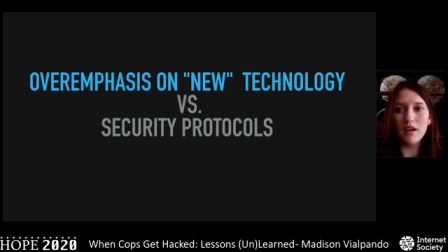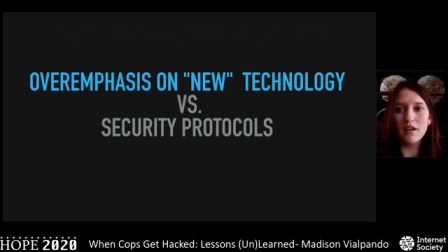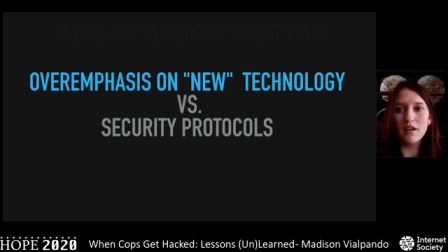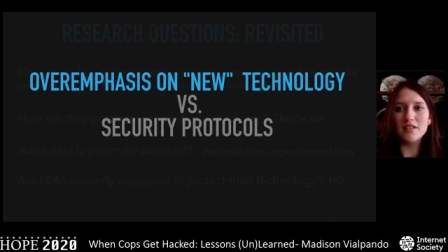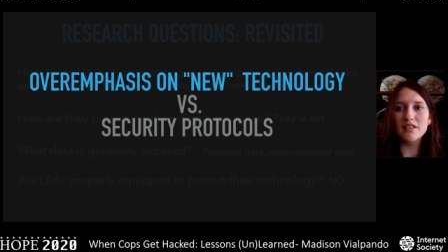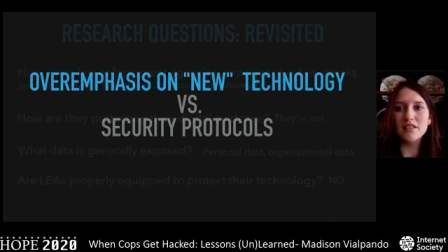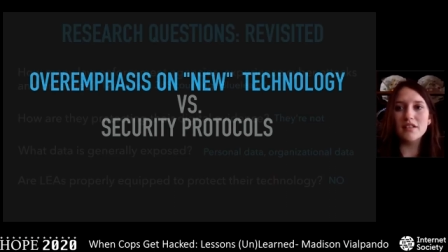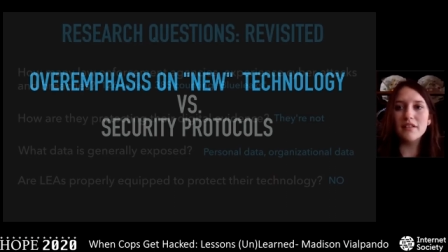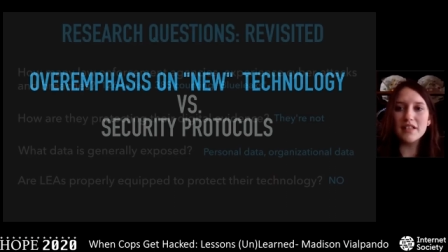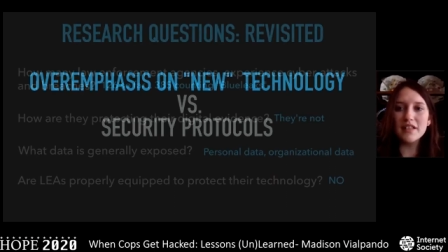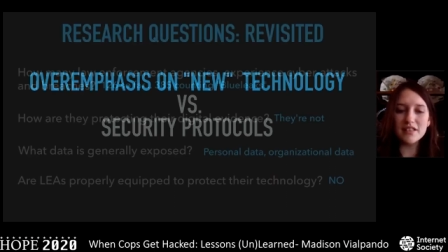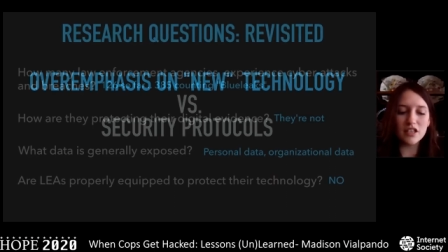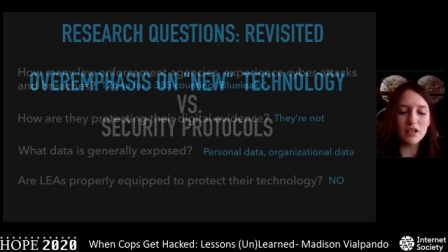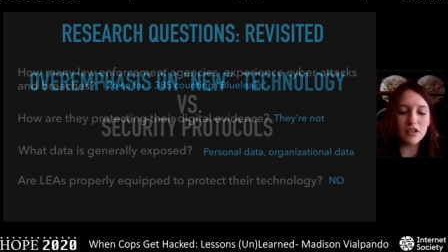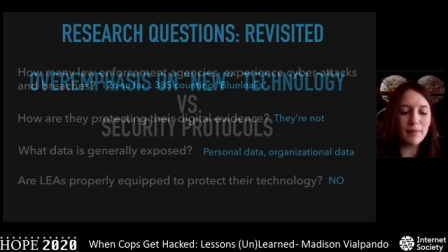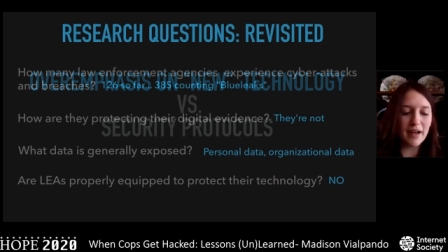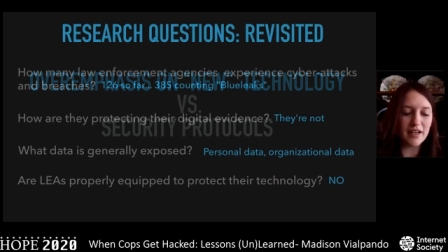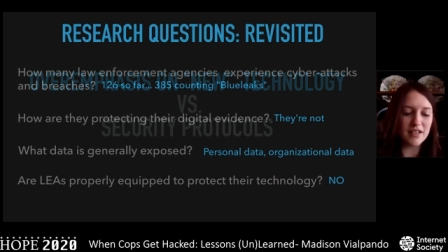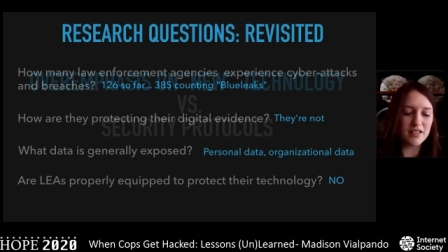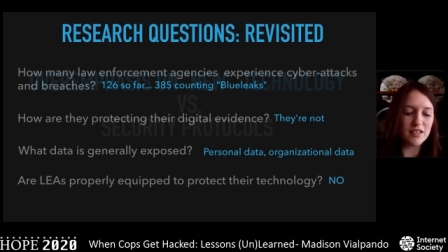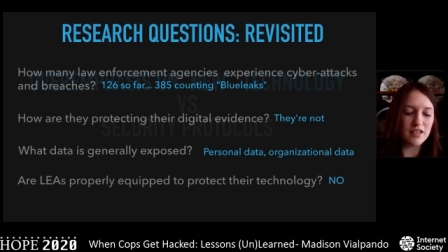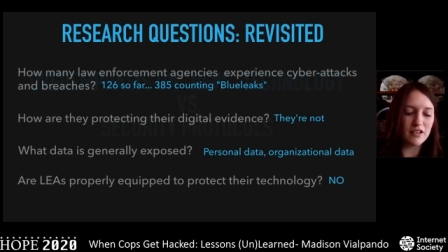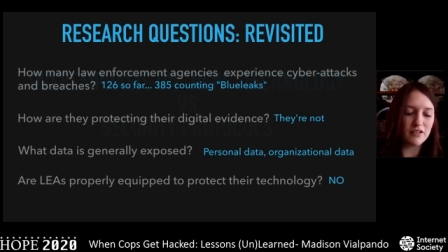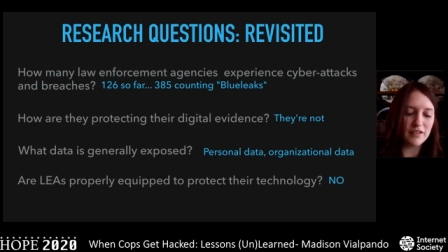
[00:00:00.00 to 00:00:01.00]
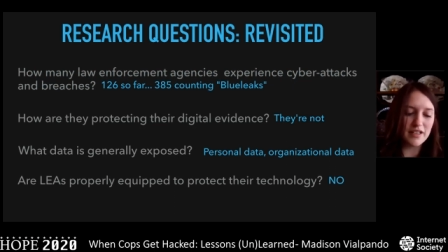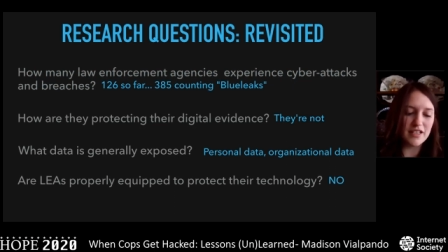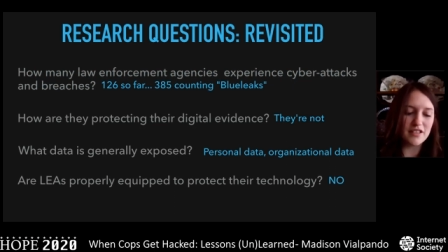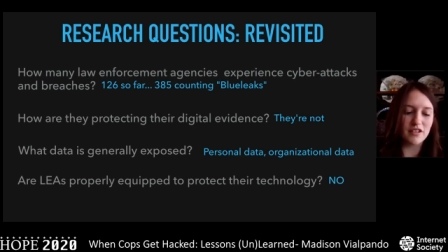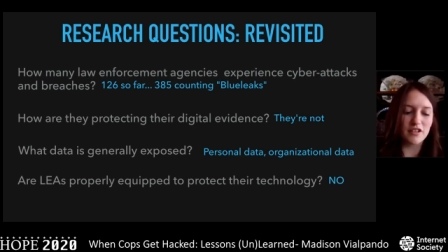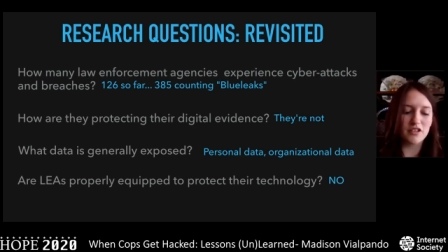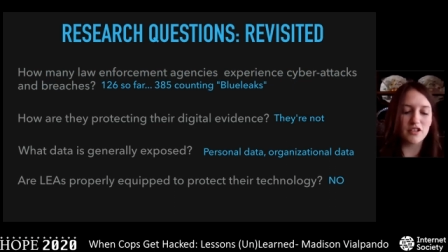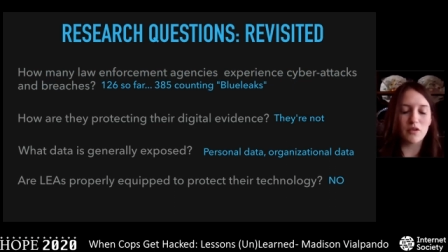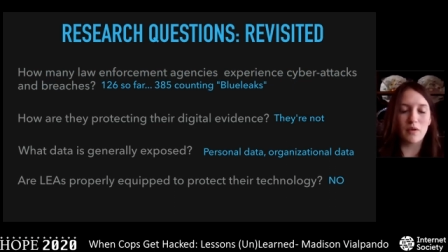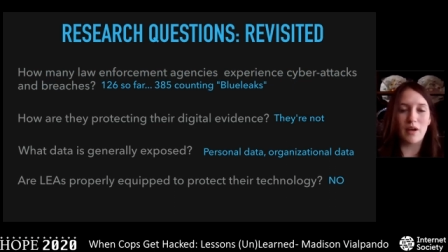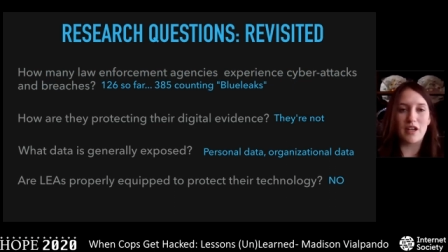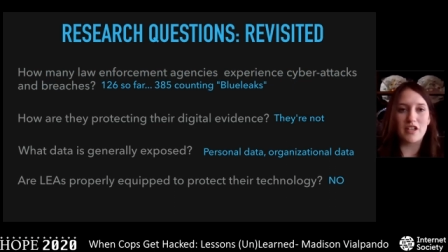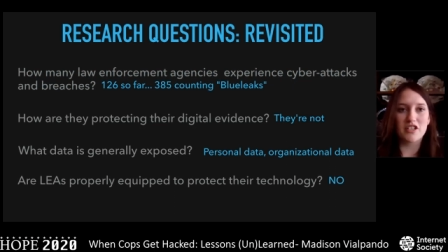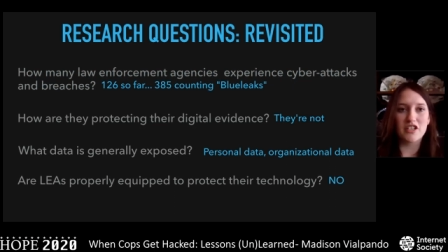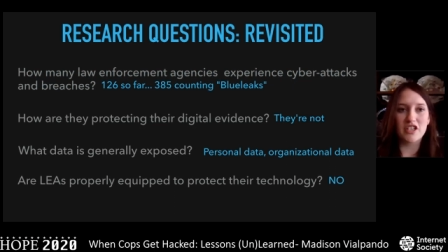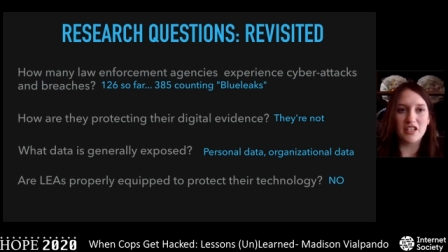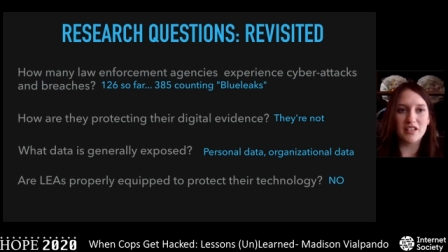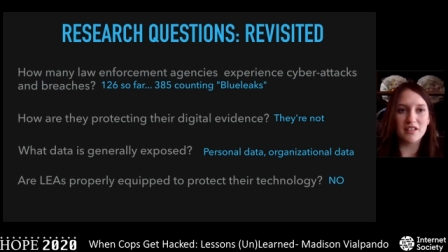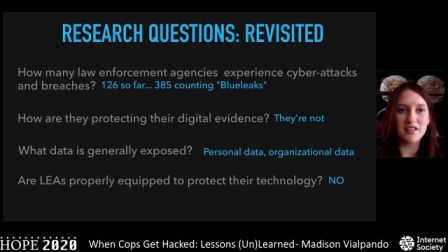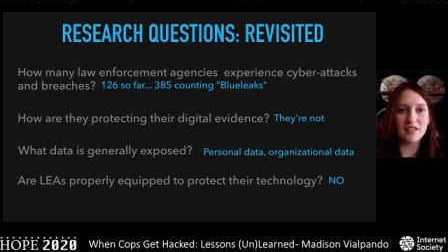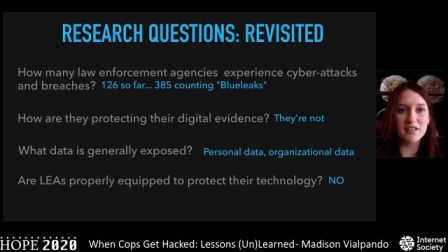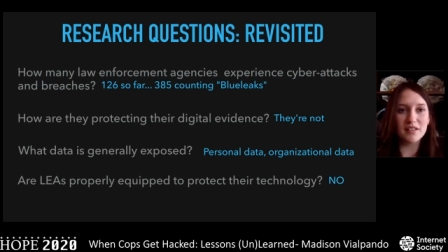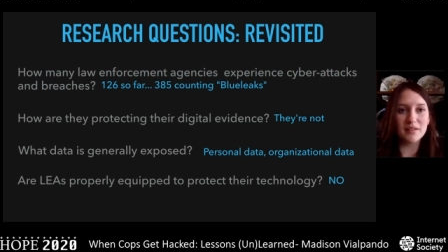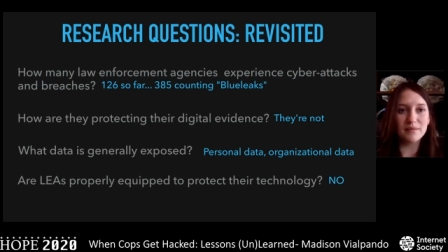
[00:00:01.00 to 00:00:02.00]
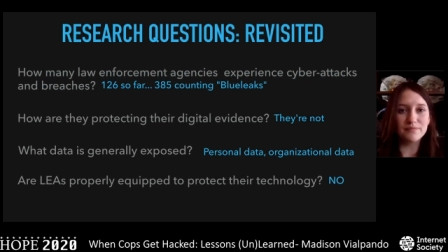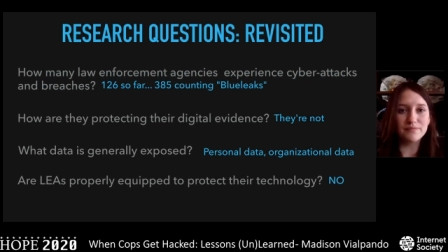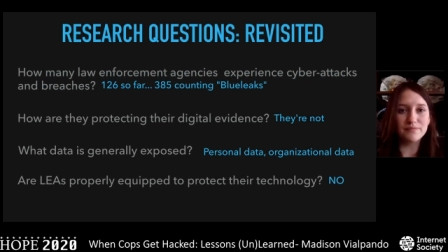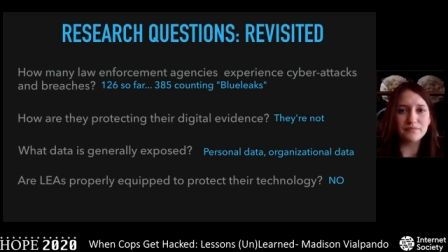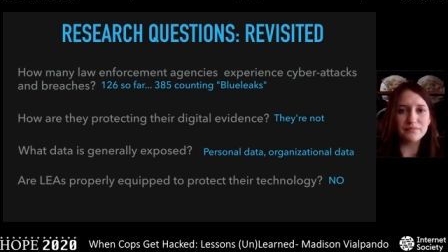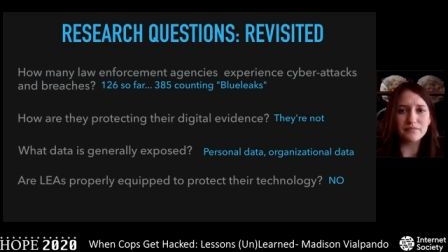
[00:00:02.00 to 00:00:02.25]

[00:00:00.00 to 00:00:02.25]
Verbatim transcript: So let's go back to the research questions.